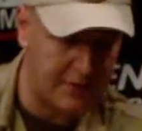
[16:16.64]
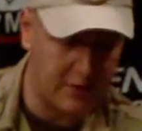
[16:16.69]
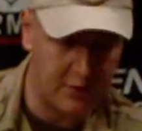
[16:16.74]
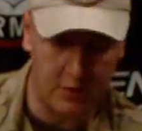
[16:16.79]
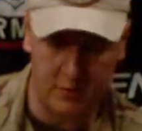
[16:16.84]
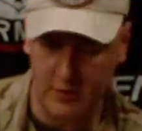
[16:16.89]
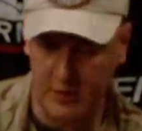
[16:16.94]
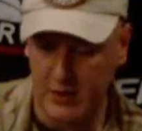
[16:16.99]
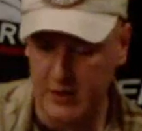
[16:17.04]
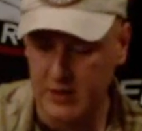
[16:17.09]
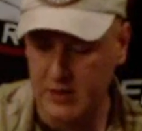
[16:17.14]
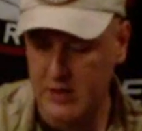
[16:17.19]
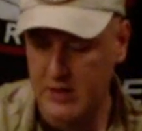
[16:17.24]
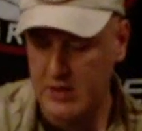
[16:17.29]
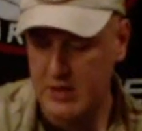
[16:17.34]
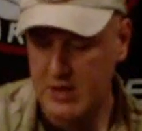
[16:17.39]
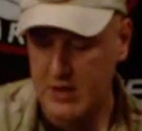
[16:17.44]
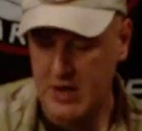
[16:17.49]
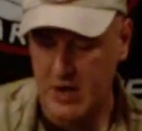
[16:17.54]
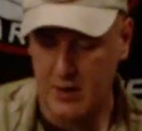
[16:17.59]
bit longer,
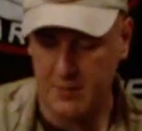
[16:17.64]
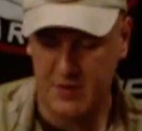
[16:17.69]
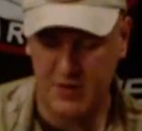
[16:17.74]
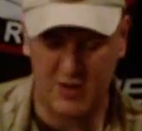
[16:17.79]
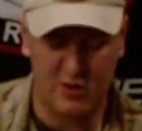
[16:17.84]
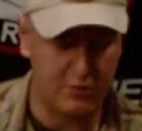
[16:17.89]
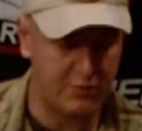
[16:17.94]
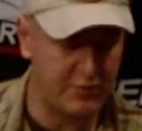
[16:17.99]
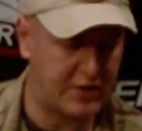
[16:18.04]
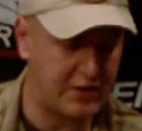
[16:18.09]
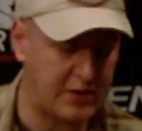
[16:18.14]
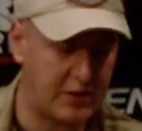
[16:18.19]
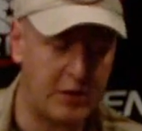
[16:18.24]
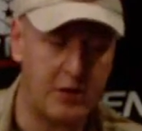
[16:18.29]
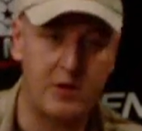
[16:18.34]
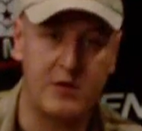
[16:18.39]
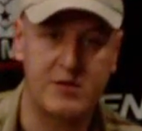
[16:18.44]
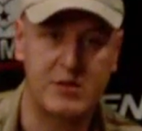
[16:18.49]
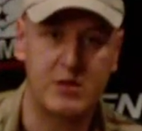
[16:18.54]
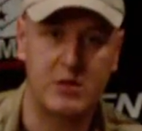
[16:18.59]
but you're not really going
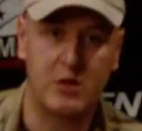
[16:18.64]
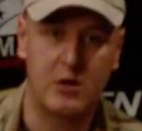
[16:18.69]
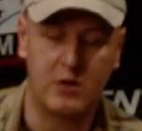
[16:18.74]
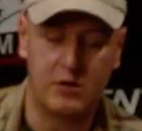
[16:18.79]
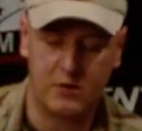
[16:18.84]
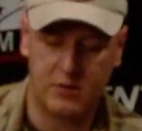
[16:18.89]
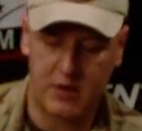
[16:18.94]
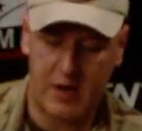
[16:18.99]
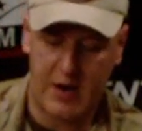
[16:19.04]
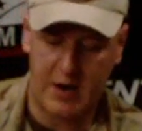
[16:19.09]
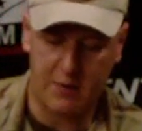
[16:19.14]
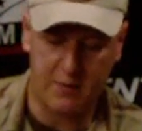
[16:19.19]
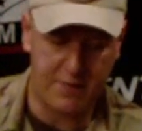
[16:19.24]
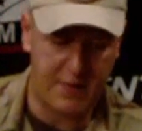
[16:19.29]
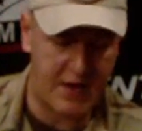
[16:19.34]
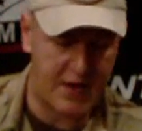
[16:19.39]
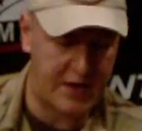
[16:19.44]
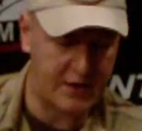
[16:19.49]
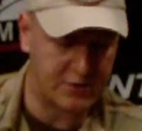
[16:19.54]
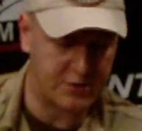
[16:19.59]
to notice a lot out of
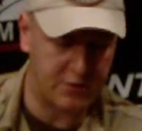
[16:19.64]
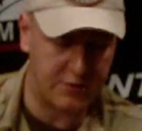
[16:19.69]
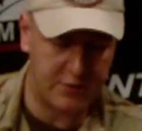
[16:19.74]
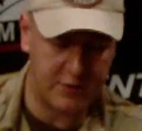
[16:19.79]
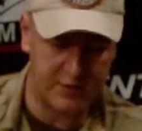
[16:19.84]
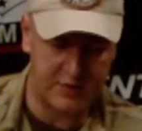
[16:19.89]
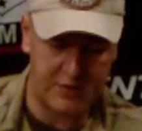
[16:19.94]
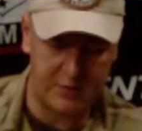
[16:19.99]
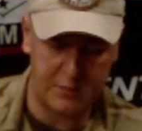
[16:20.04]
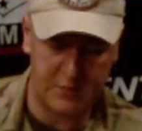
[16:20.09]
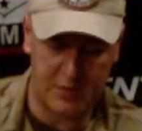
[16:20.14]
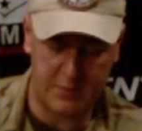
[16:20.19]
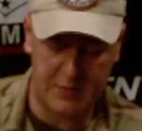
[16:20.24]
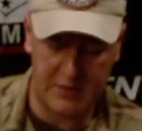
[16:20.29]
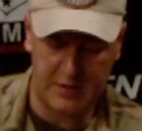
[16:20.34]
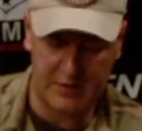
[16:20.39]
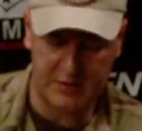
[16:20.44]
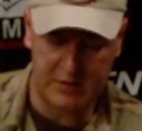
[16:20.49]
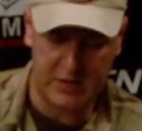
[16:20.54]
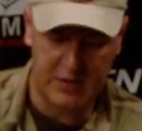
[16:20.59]
that extra
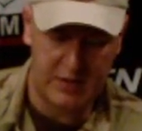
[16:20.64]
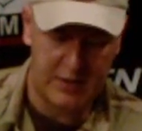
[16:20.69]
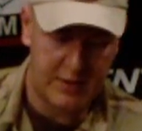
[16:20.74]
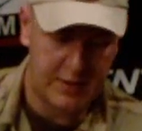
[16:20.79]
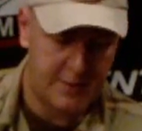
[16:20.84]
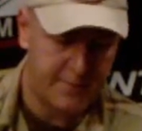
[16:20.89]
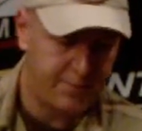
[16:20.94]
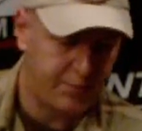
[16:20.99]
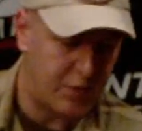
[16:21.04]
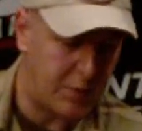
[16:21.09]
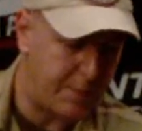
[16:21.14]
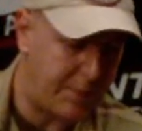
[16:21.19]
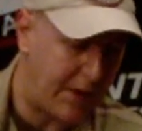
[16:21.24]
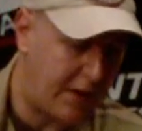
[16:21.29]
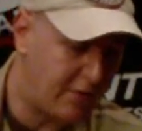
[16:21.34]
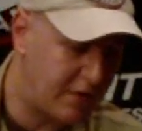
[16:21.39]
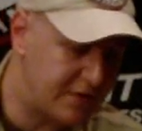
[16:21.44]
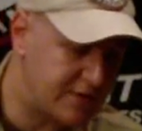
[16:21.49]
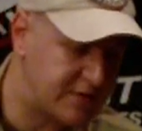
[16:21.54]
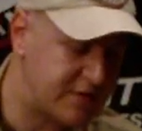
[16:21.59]
13mm. The
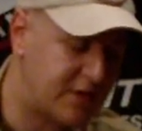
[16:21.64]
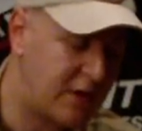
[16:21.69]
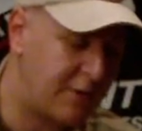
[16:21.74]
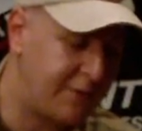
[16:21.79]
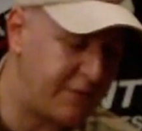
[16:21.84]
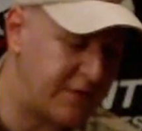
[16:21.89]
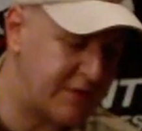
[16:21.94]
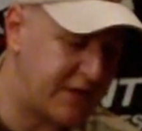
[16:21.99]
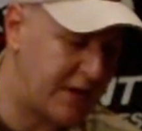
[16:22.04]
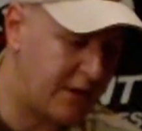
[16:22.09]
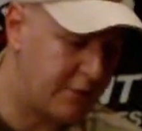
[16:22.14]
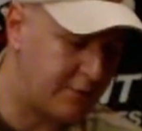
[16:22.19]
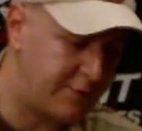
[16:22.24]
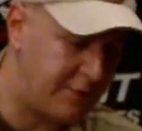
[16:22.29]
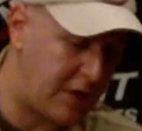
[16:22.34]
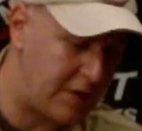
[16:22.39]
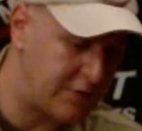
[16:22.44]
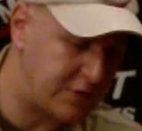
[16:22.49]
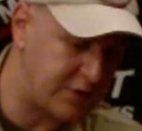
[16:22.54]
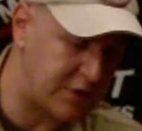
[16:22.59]
barrel itself is held
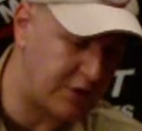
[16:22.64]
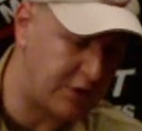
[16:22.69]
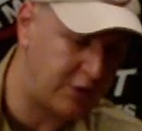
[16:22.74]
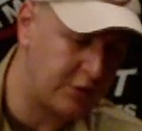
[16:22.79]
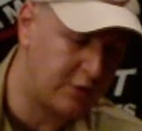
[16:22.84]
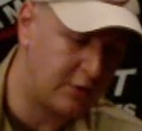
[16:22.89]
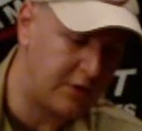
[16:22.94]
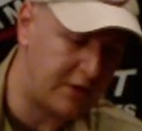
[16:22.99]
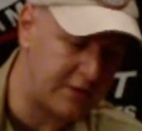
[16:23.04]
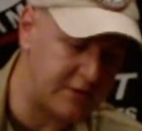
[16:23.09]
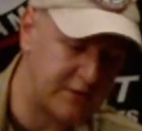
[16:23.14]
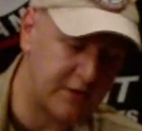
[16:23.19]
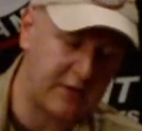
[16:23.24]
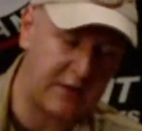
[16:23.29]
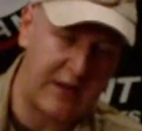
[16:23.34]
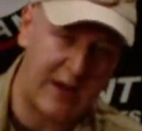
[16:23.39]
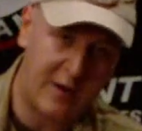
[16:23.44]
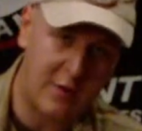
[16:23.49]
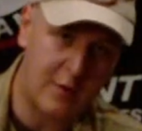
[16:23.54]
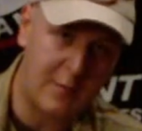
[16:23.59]
very securely
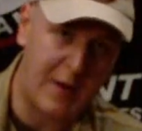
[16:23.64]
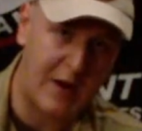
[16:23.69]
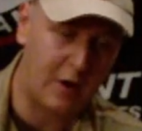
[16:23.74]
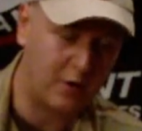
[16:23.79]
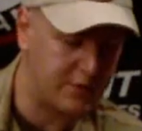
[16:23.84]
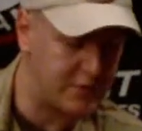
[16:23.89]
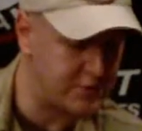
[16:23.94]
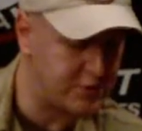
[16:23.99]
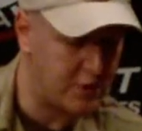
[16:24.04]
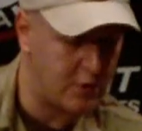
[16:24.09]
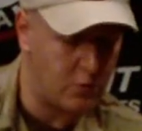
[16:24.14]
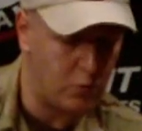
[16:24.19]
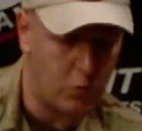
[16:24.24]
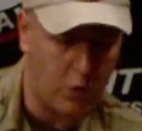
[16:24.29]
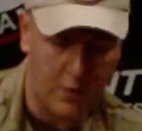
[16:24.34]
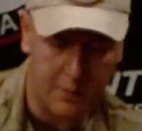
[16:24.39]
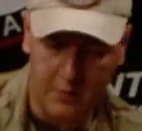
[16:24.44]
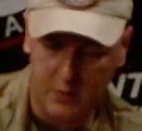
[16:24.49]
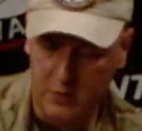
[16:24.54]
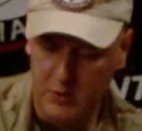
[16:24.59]
inside the outer barrel, there's no
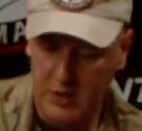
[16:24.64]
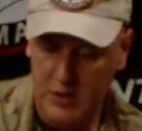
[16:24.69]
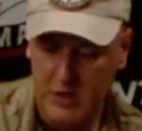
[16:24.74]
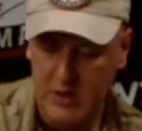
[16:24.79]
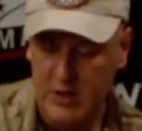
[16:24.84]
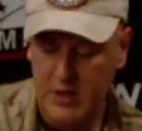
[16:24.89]
wobble,